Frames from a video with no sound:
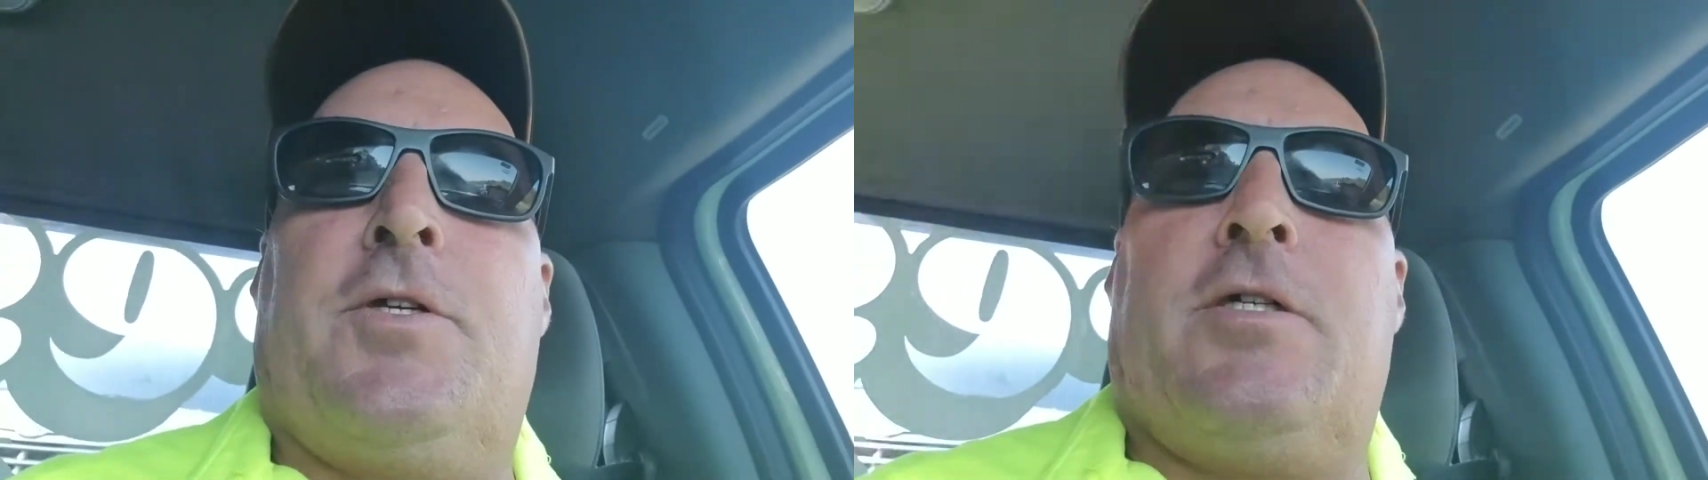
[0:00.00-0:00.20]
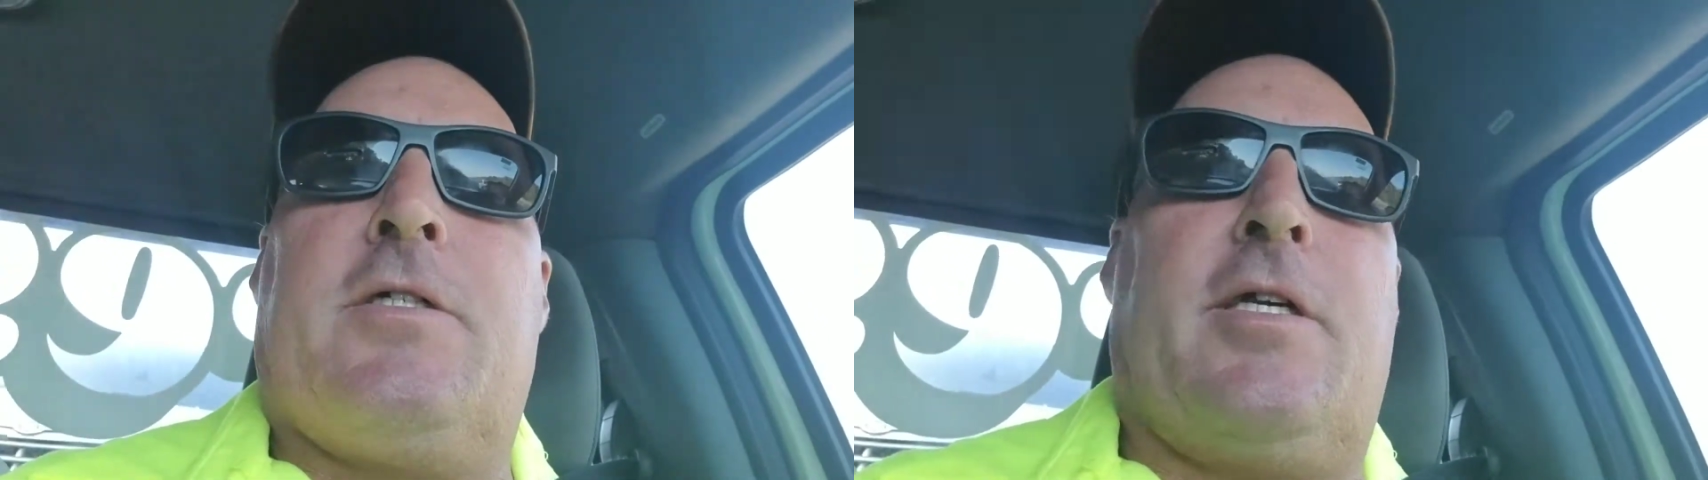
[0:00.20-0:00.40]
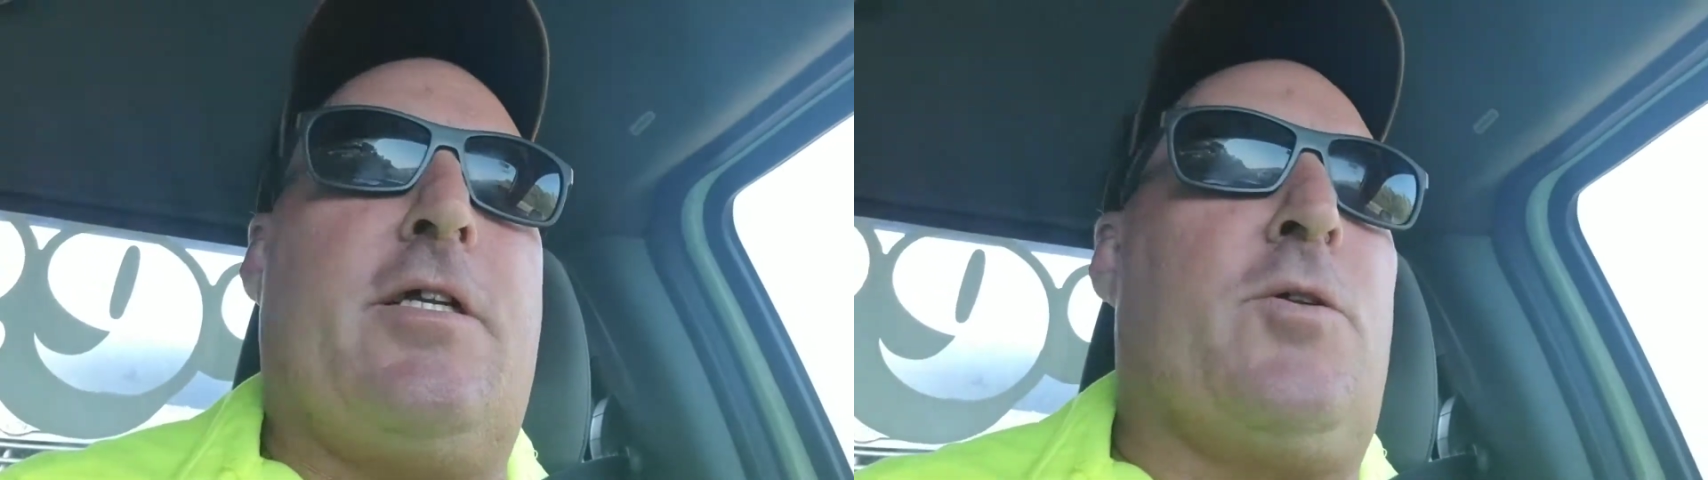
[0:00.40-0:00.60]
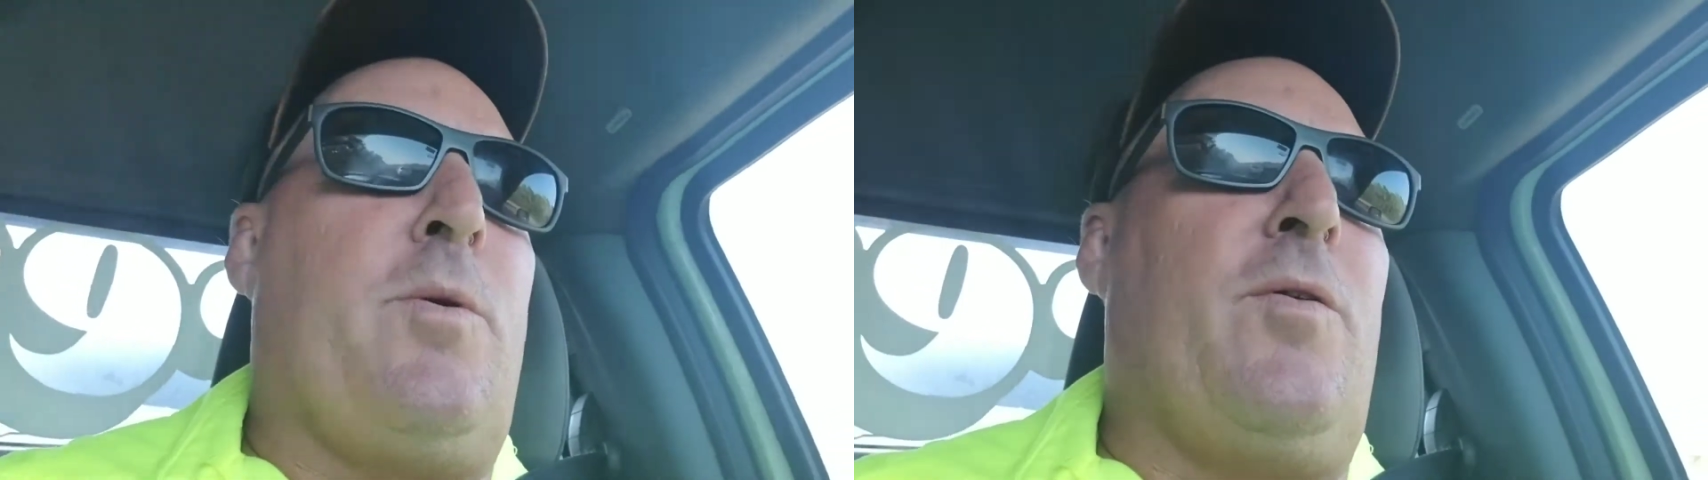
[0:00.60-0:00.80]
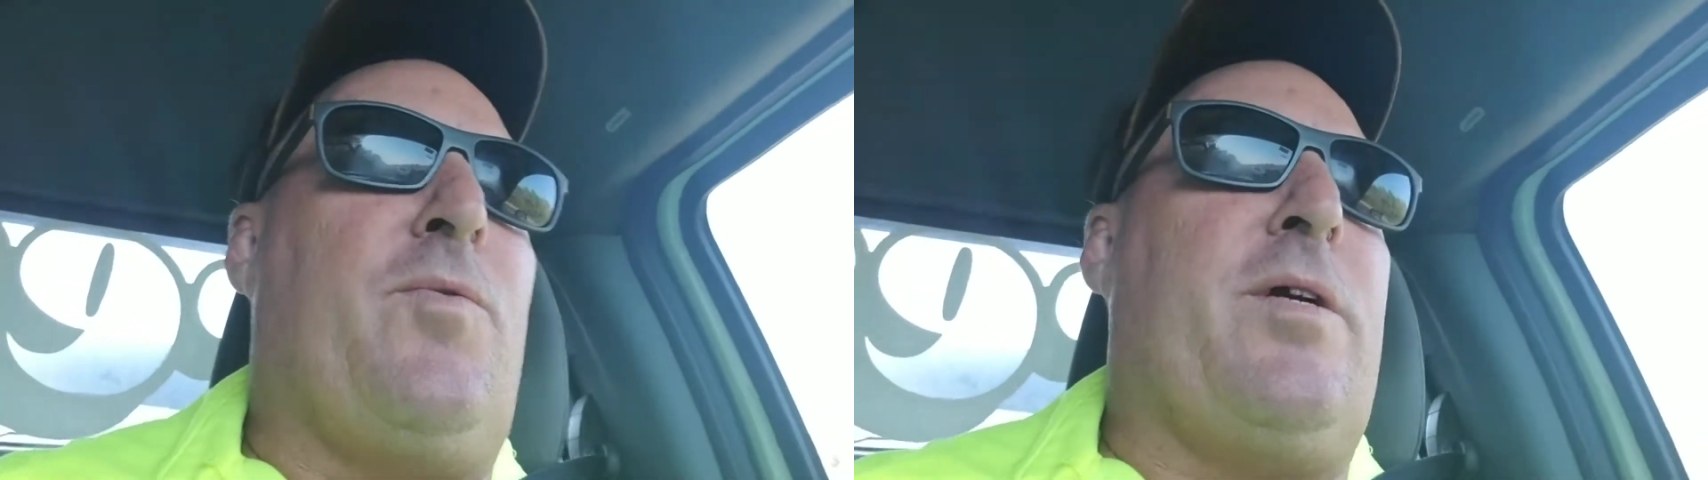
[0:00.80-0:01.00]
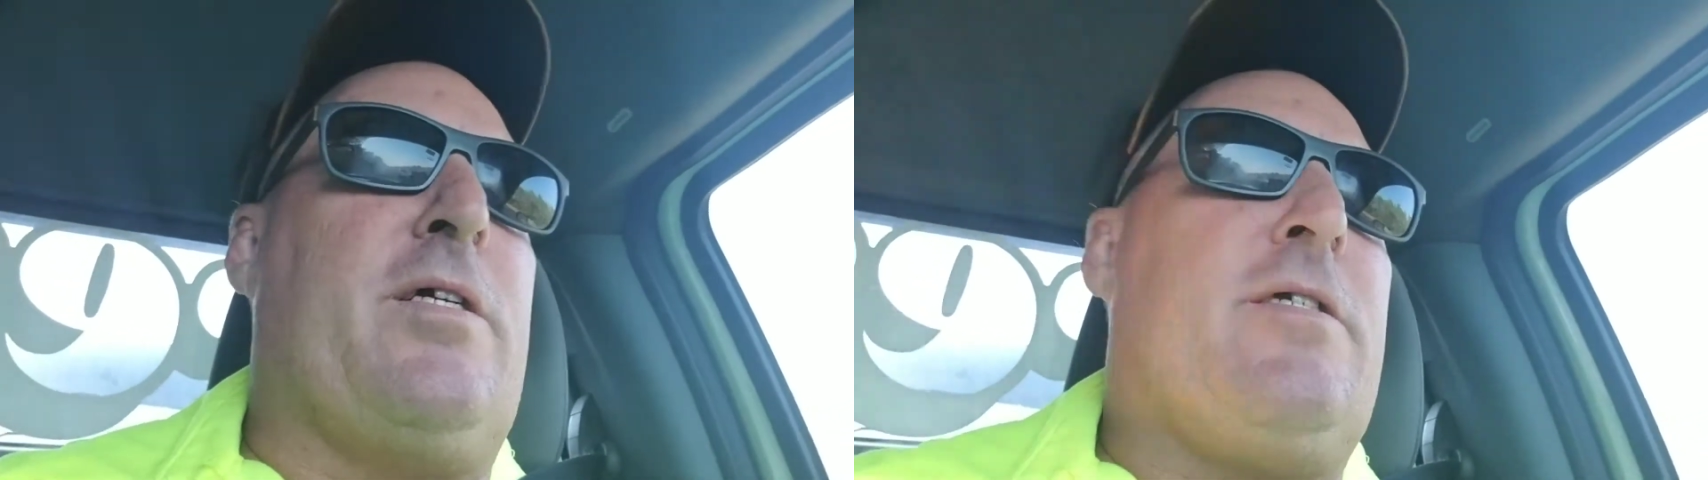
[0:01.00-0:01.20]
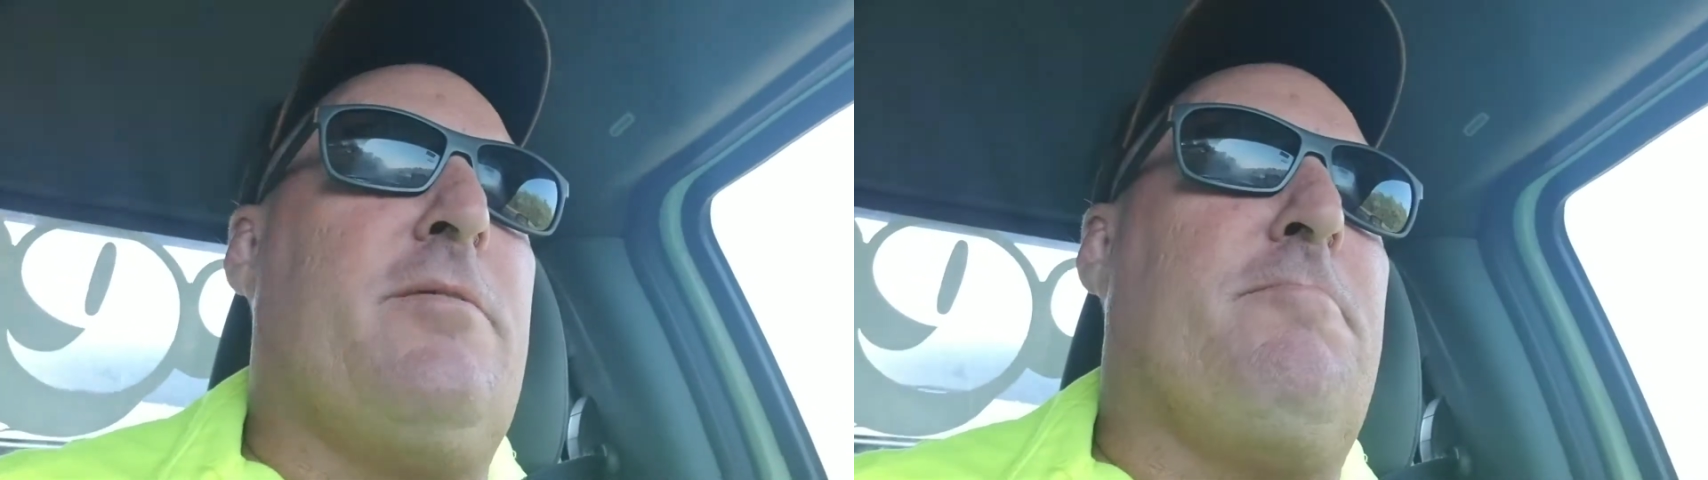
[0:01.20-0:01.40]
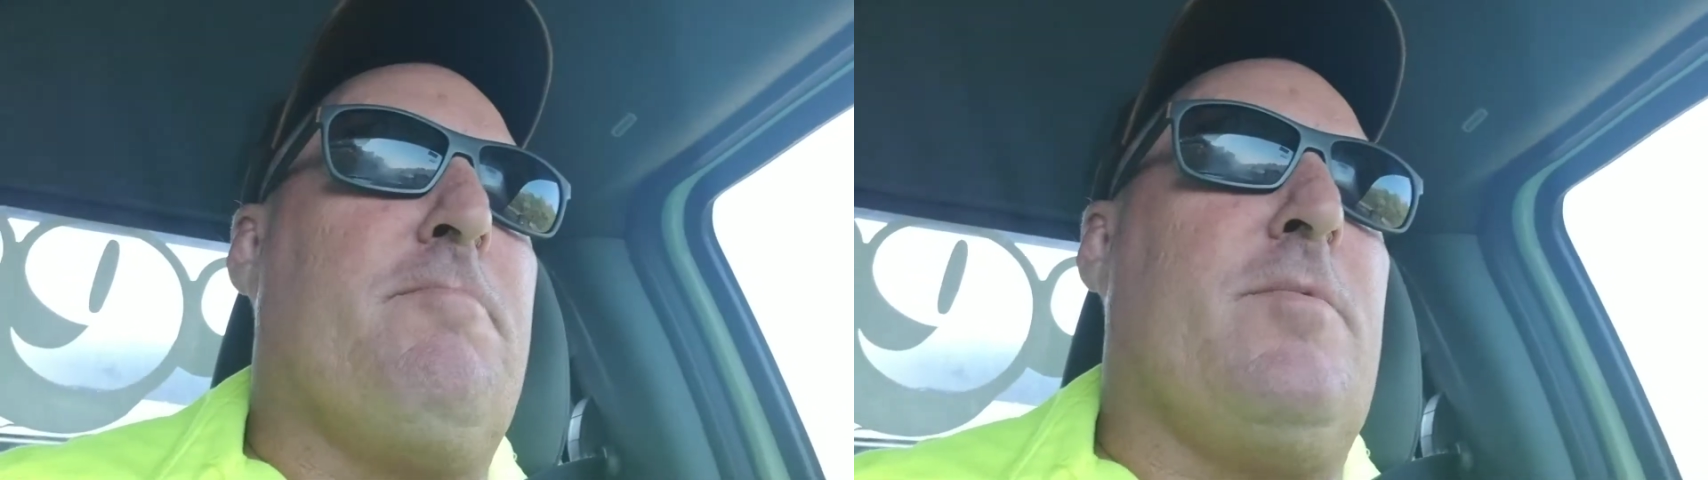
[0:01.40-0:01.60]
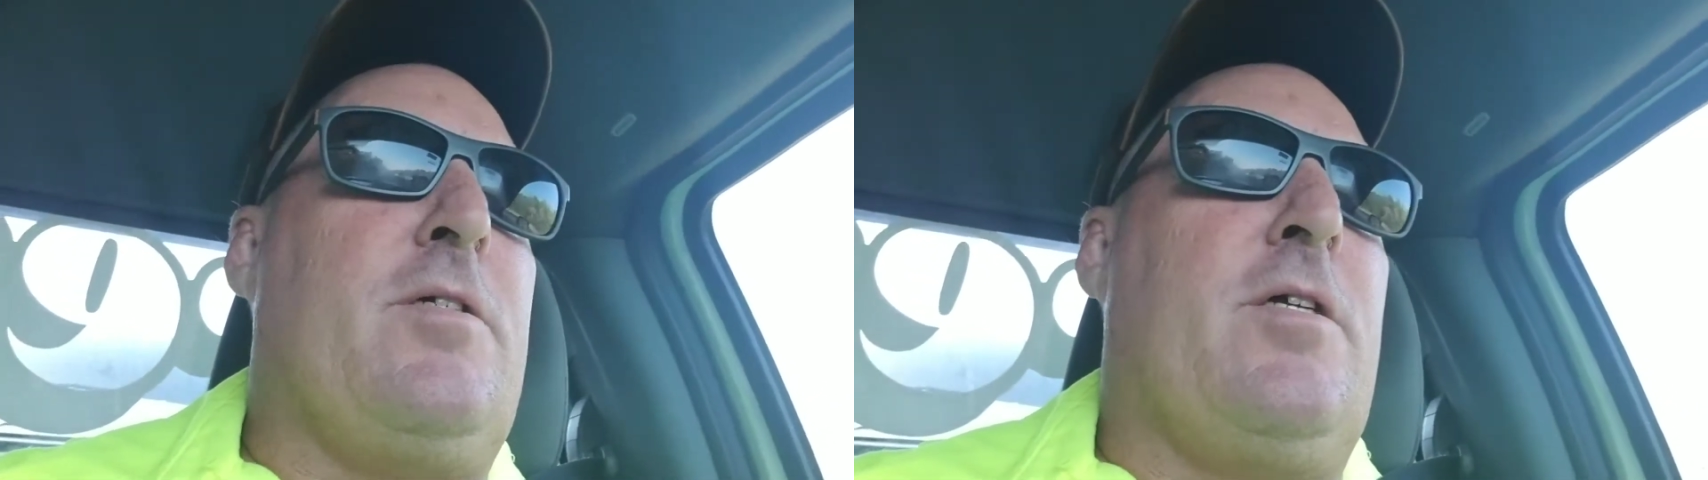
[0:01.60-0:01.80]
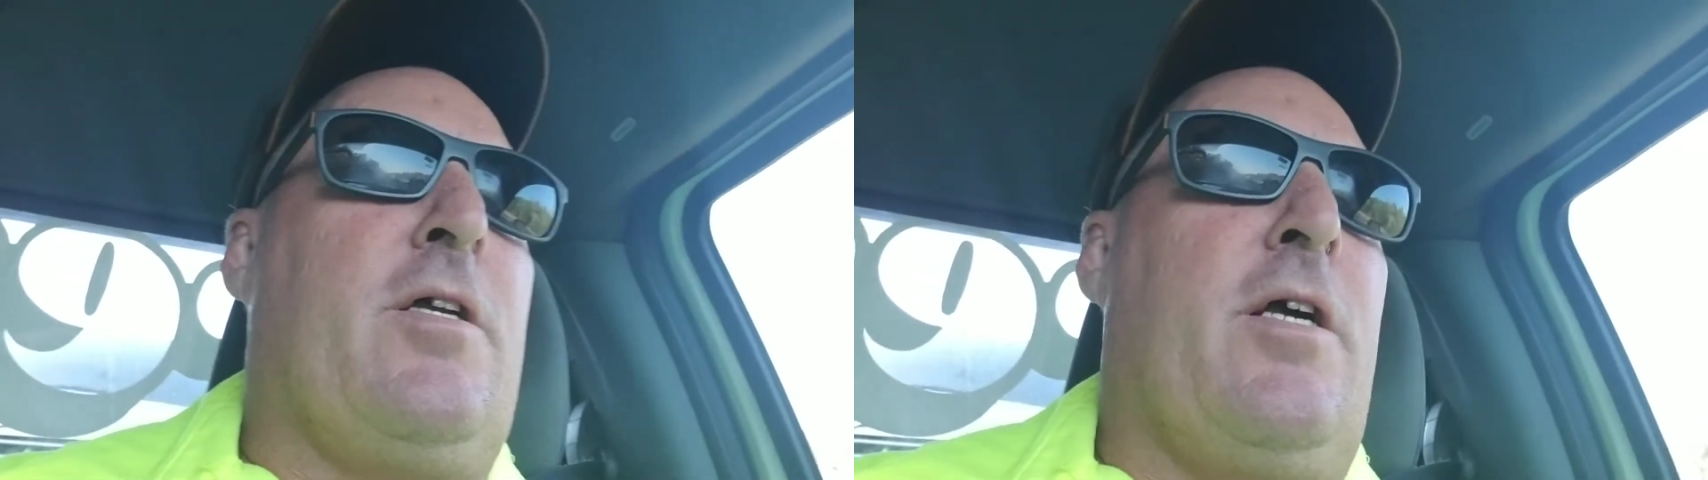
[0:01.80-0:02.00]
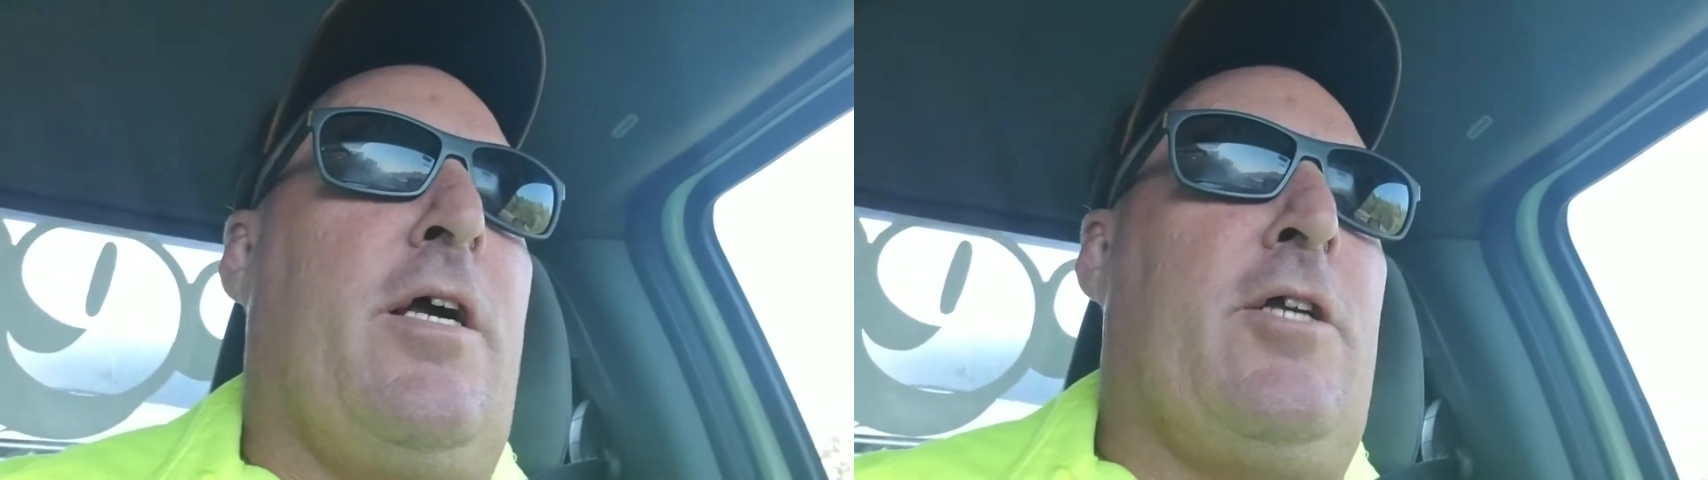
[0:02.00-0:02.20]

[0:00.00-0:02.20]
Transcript: Thursday the 21st,